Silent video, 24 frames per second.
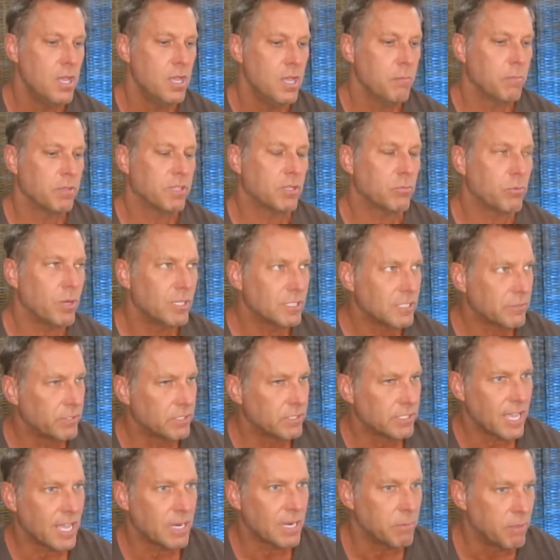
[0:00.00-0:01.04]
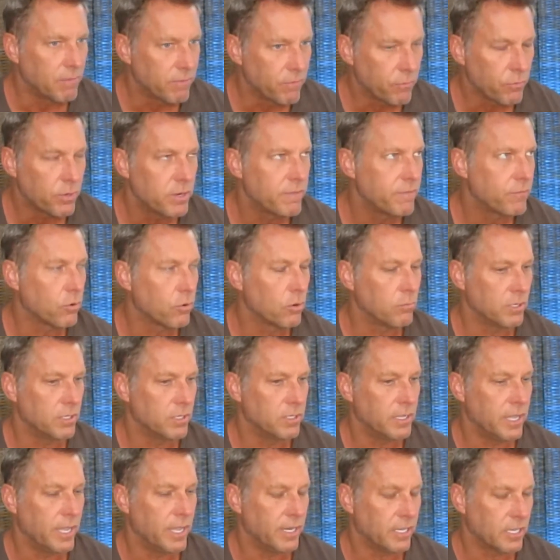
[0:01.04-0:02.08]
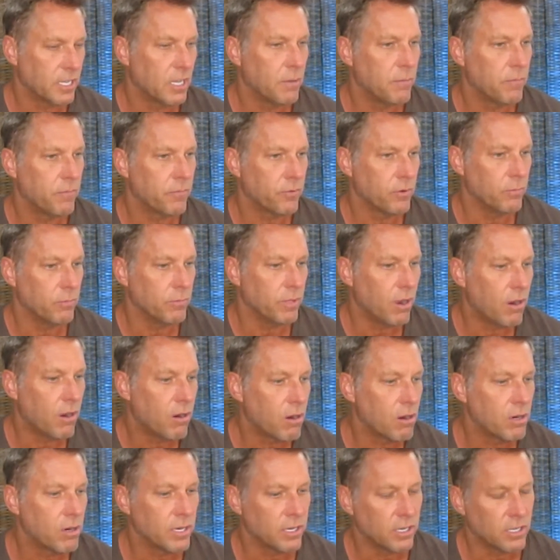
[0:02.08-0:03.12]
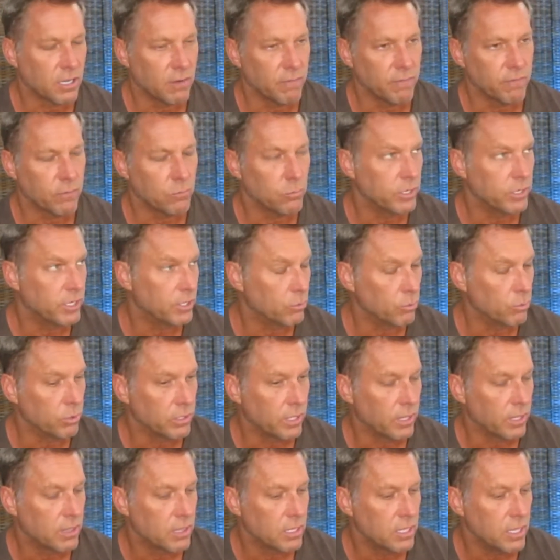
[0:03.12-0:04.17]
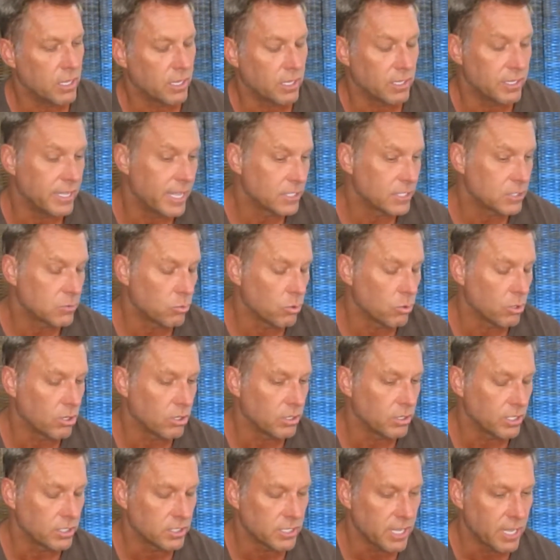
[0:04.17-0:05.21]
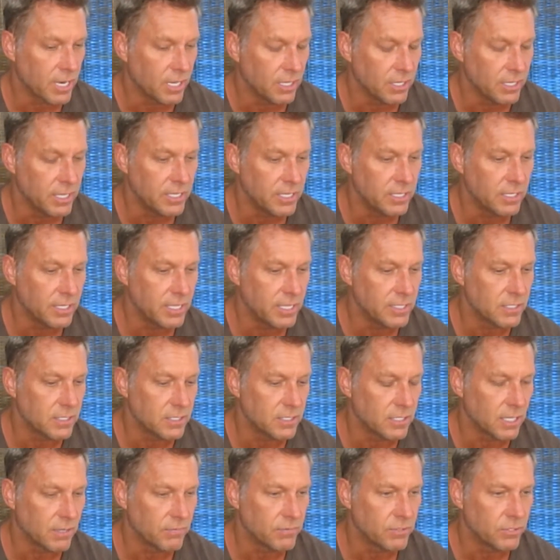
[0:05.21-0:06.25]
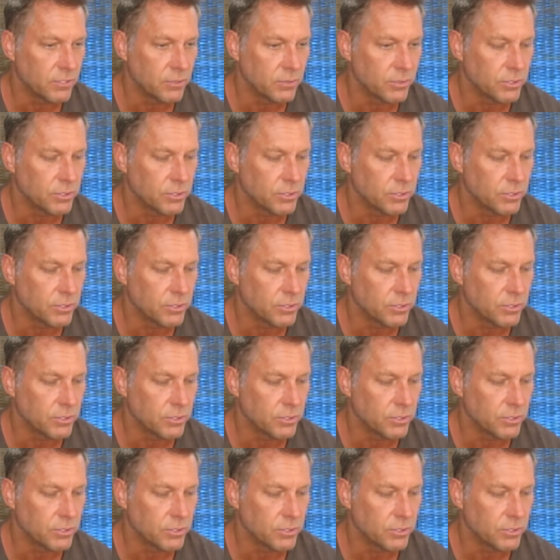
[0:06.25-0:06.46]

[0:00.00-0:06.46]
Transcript: But the rest of it's got to be free-formed and, and come from the heart and come from what you really think. And that's where this kind of lent, lent itself to.